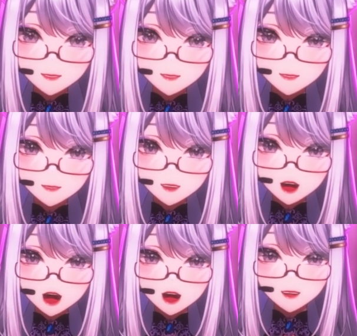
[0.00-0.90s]
and
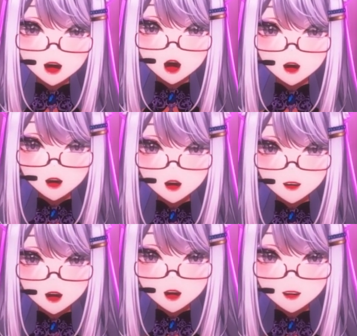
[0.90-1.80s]
even though we were no
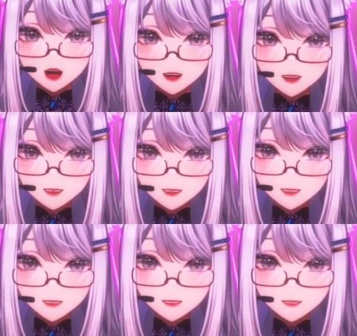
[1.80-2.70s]
longer together,